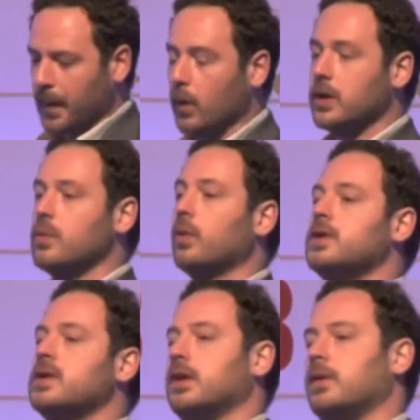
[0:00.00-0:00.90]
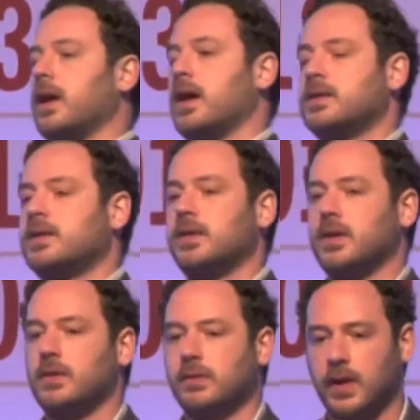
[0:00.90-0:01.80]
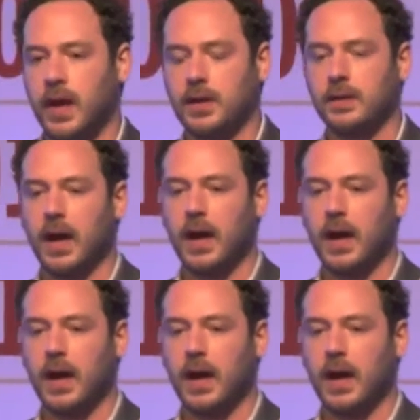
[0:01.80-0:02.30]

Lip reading: What you want to do is to create